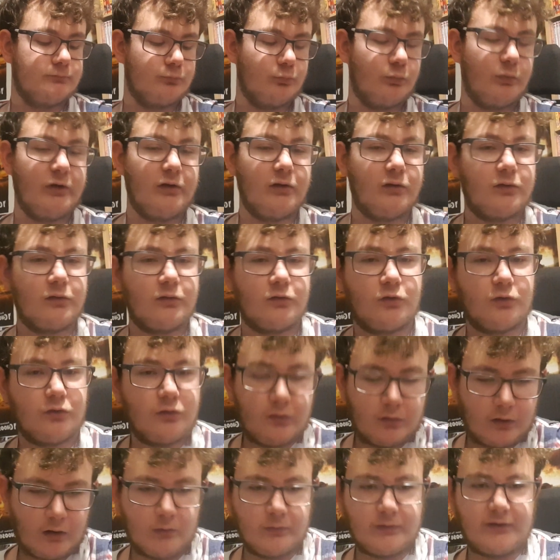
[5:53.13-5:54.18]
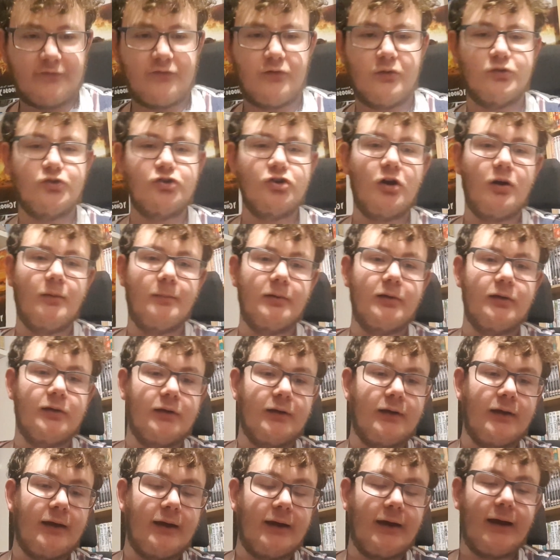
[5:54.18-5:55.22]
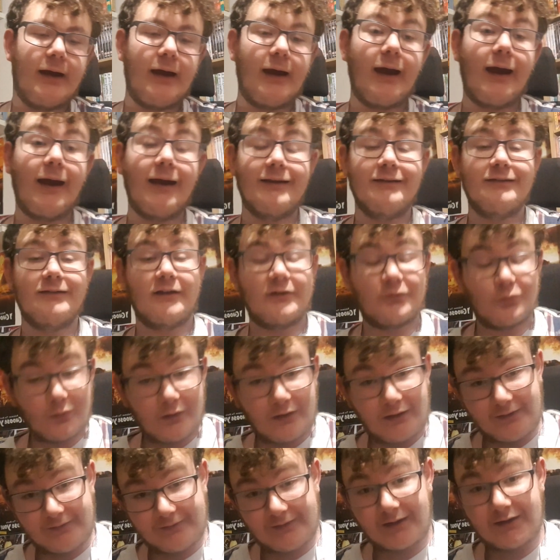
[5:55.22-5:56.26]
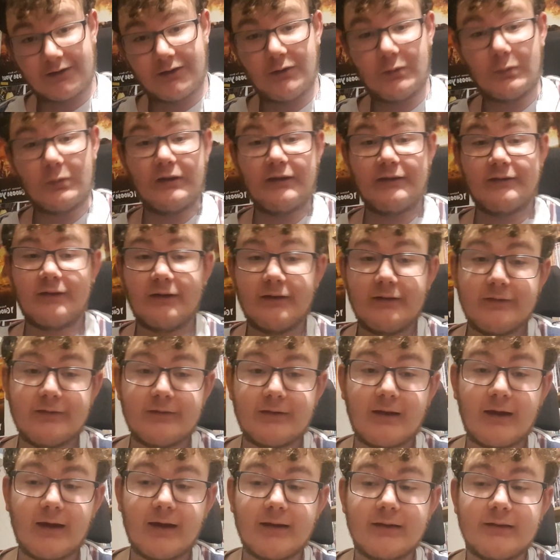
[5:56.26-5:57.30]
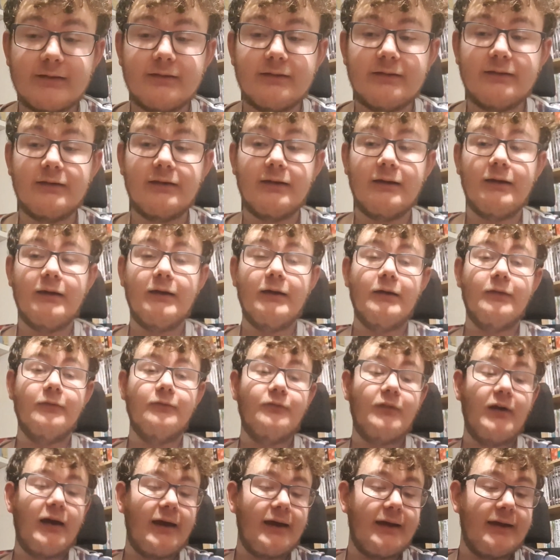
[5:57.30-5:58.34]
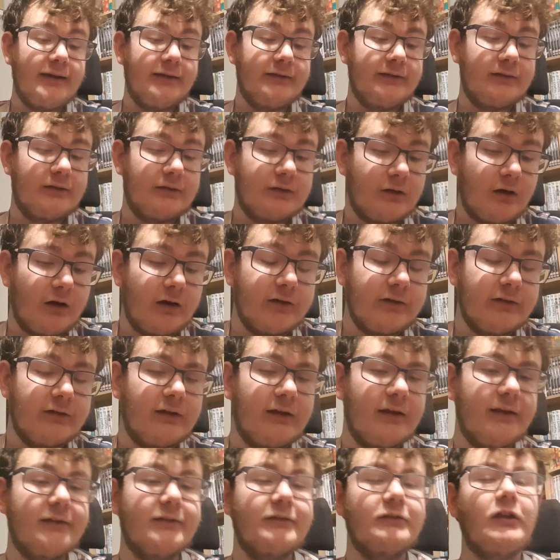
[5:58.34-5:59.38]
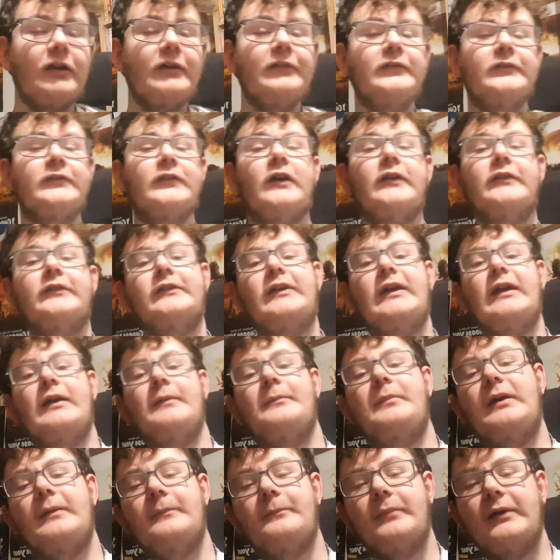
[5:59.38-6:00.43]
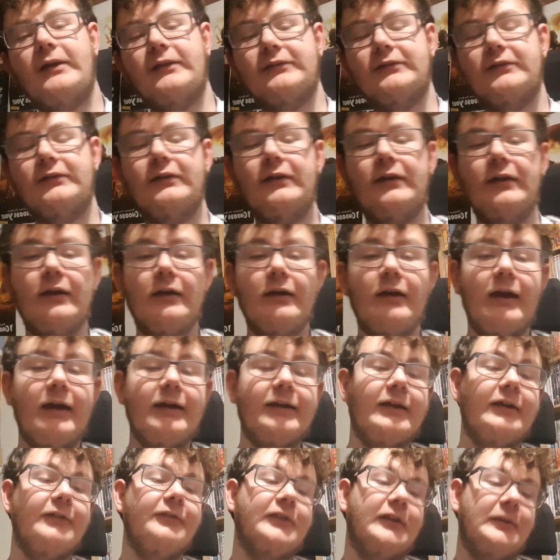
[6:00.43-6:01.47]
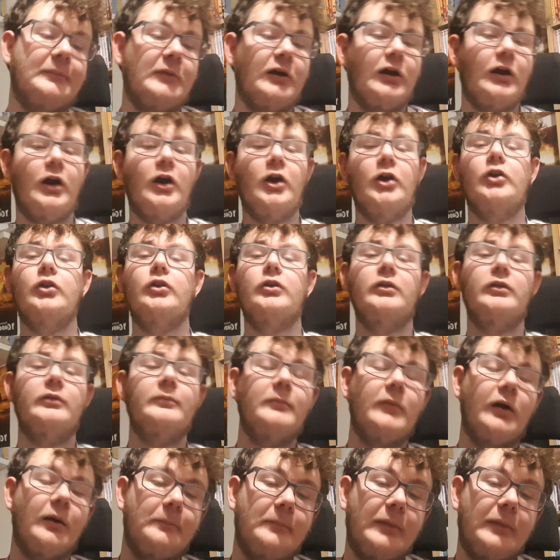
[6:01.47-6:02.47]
we, I'll give you a job, and that's exactly what he does, and there he kind of, his life starts to get a bit better. It gives him a home, a